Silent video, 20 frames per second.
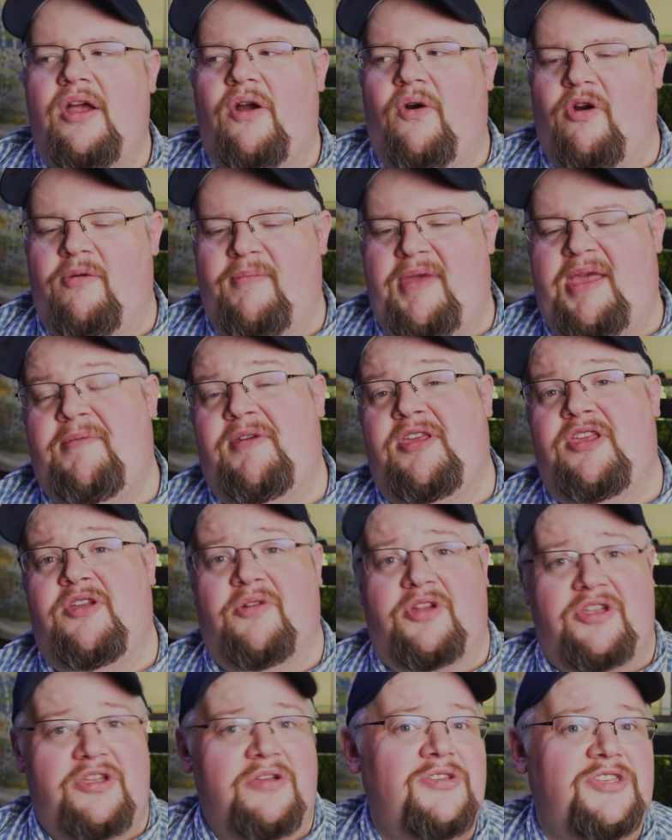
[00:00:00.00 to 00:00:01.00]
or maybe
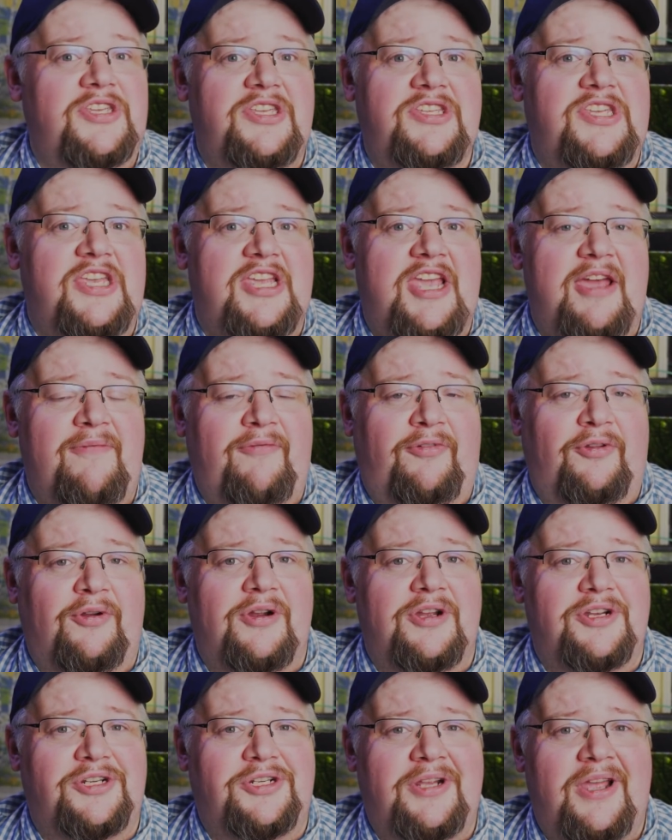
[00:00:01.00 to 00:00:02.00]
you're using Seachem
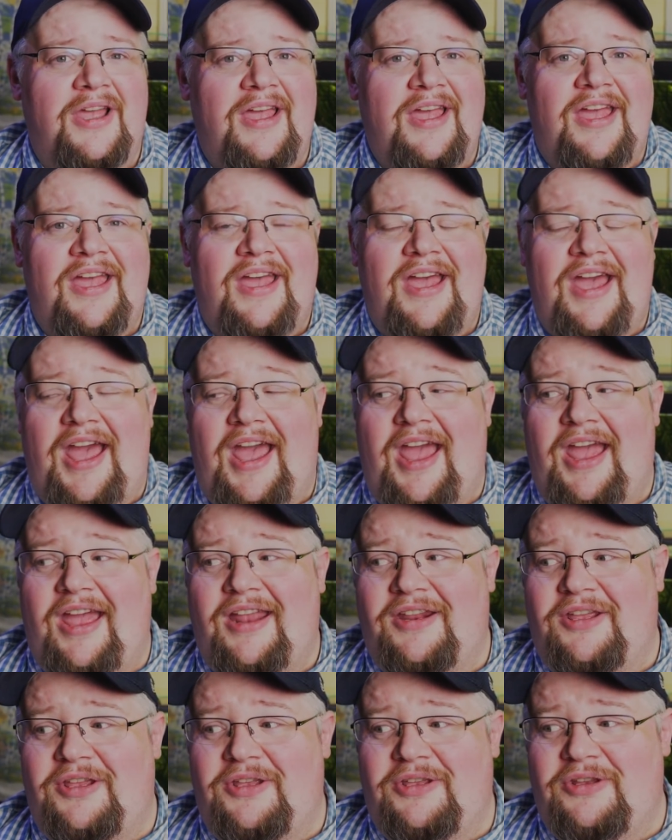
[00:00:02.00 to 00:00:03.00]
Flourish
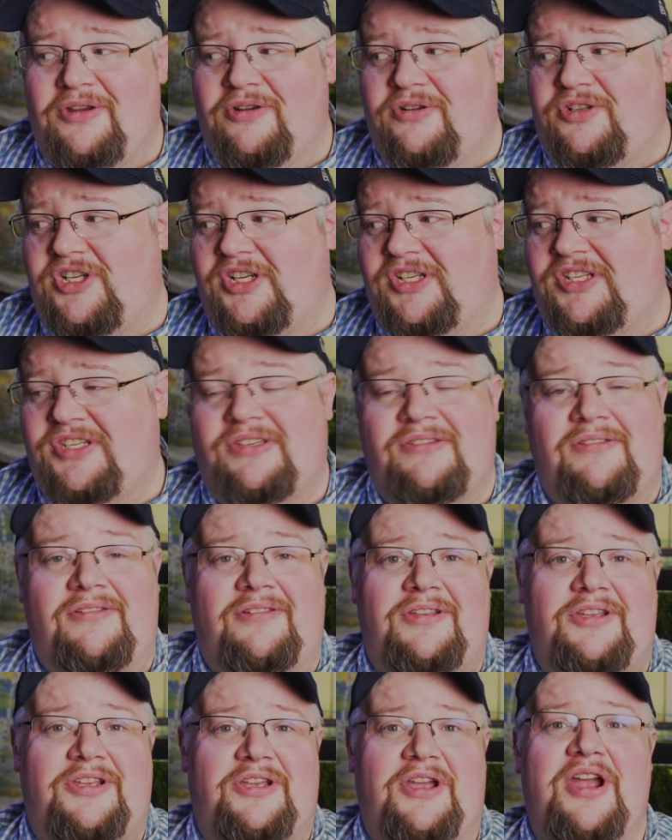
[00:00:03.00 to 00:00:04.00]
and
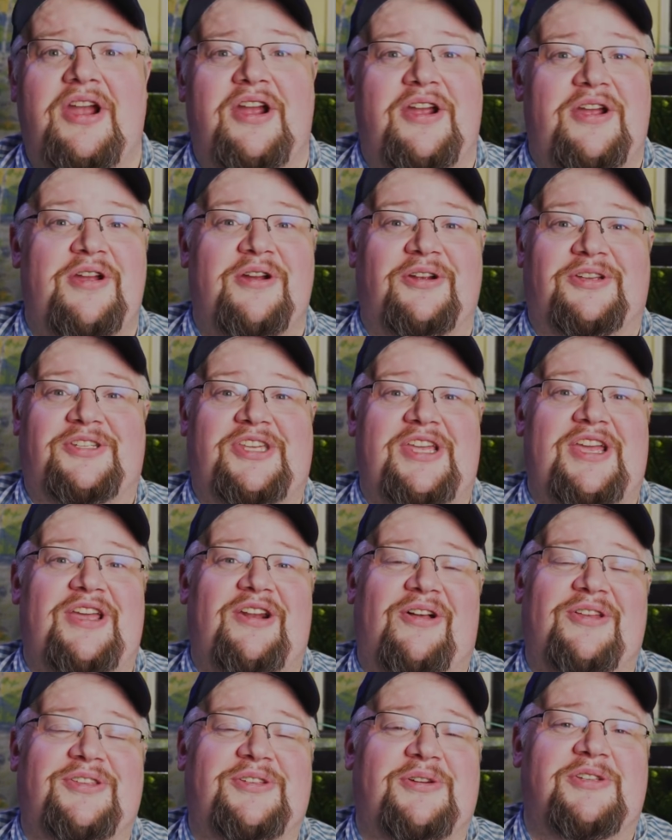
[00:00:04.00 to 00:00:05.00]
you're seeing
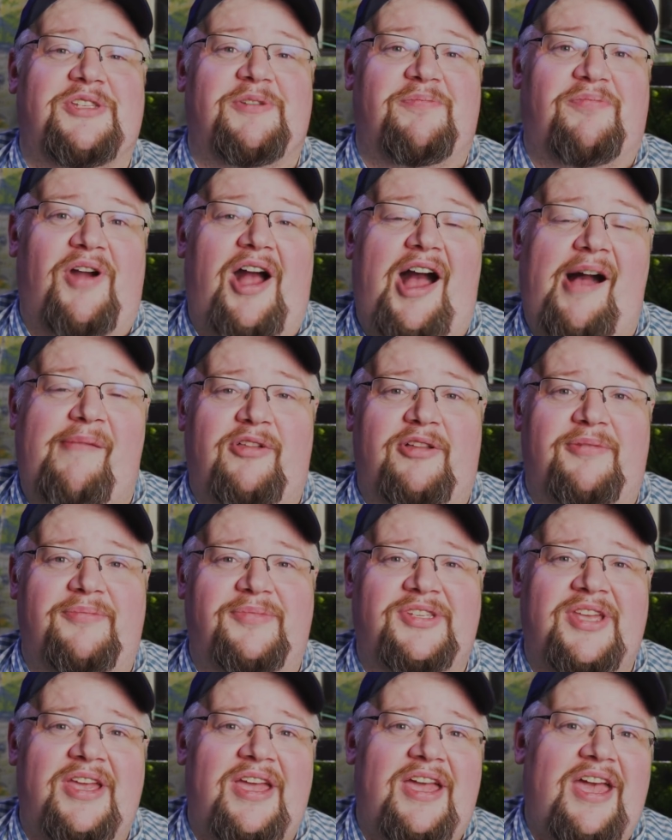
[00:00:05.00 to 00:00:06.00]
all sorts of
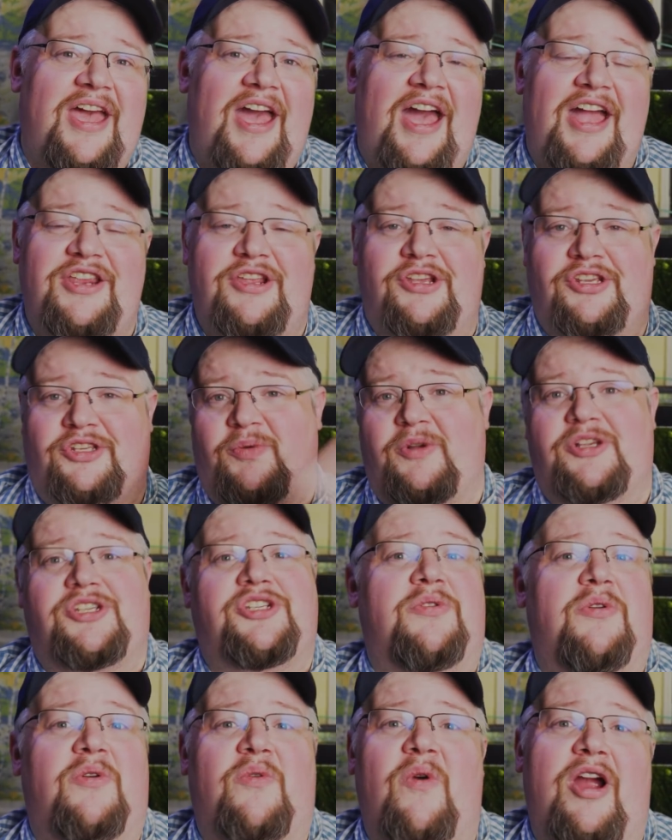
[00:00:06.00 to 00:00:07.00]
problems, and you switch
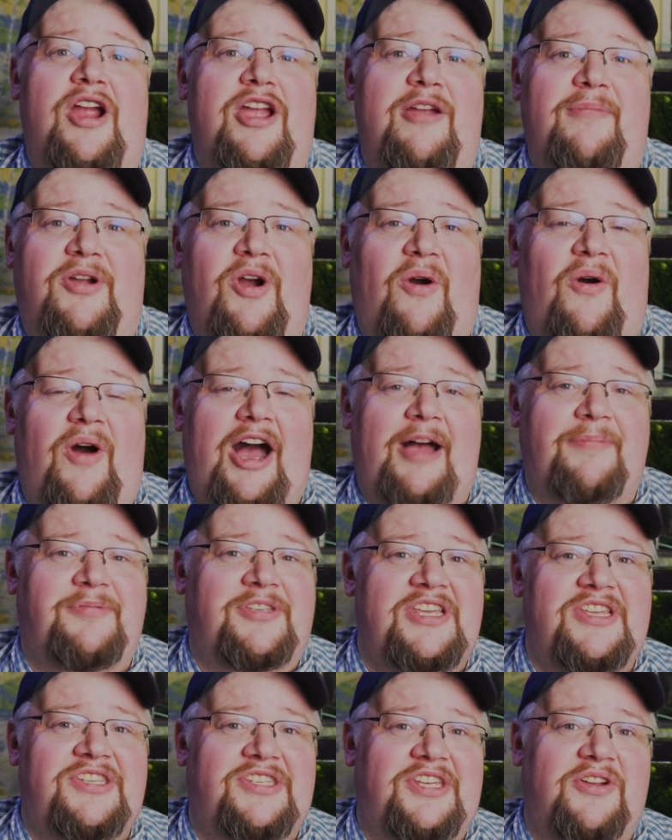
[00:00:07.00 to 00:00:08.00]
to Aquarium Co-Op's
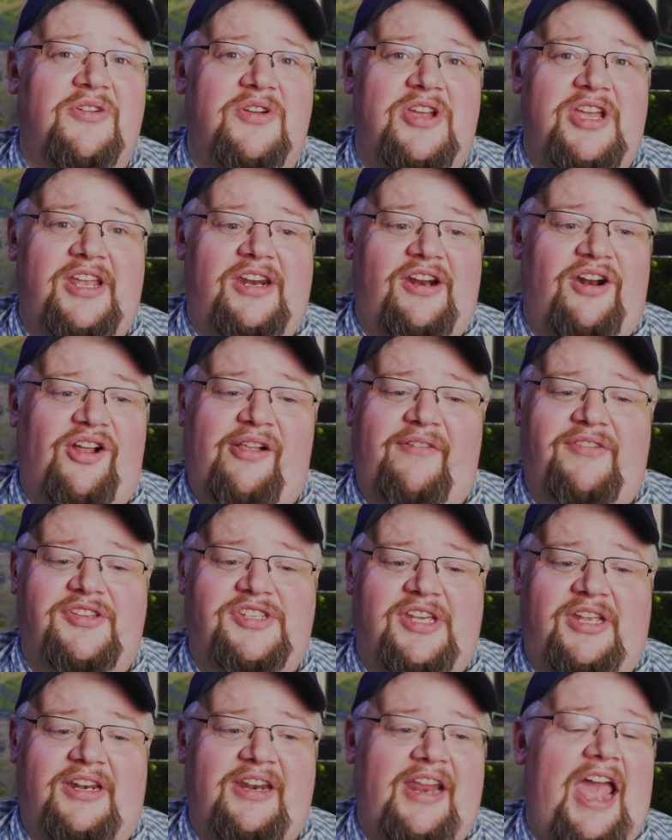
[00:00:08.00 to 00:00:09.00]
Easy Green, and all of a
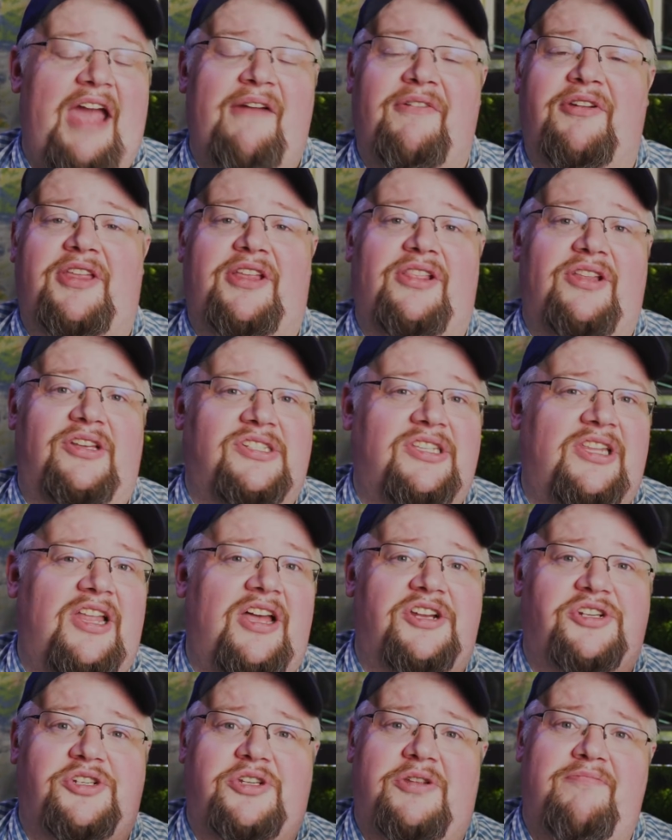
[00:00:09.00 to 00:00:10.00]
sudden everything looks
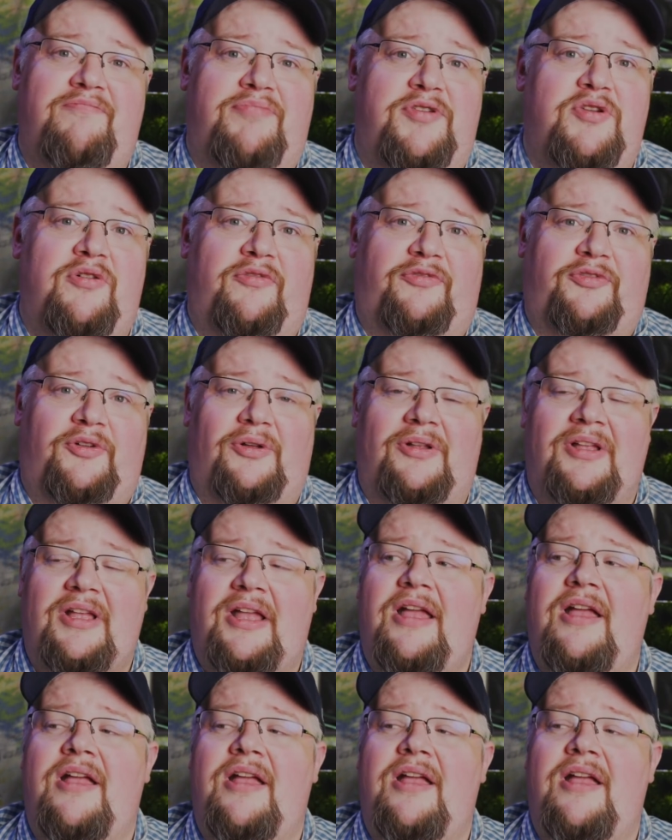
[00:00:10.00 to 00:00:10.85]
lush and beautiful.